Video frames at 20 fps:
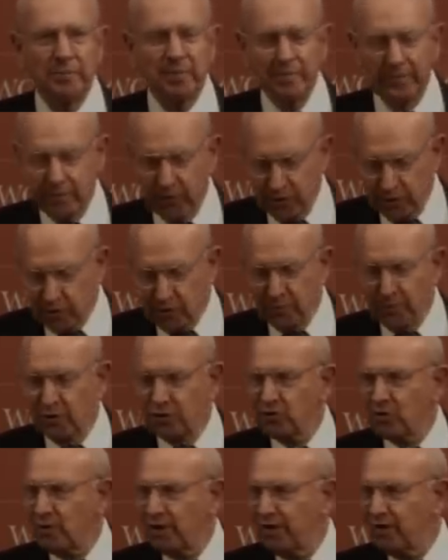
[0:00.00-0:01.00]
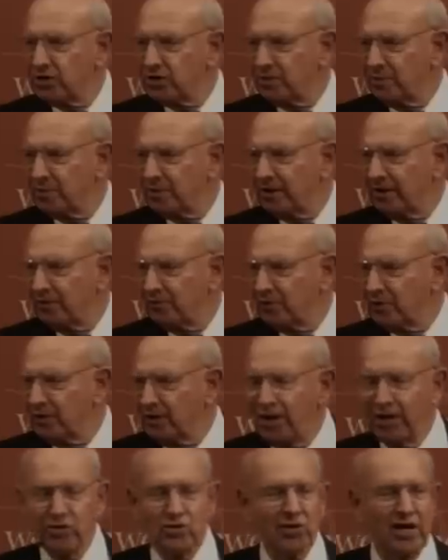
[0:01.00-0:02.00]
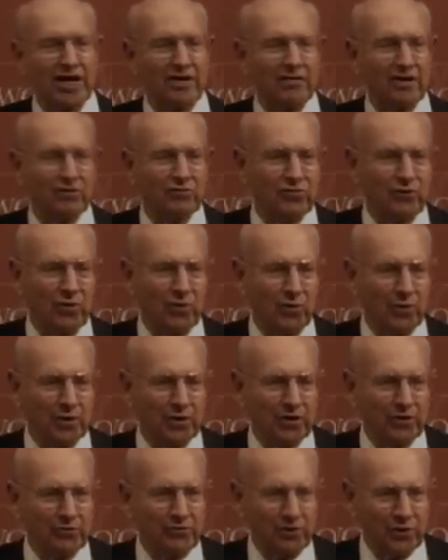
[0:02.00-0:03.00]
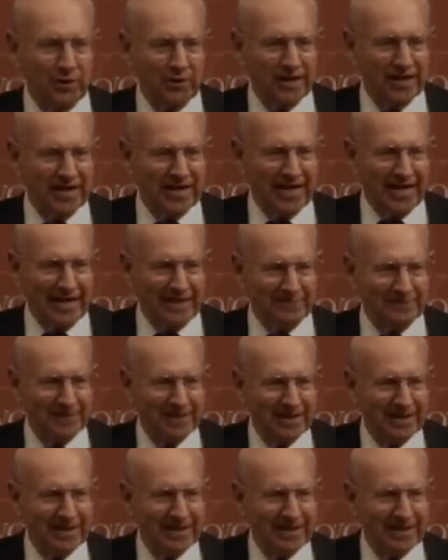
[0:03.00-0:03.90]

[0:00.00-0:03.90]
principle is quite simply if you're not driving forward, you're falling down.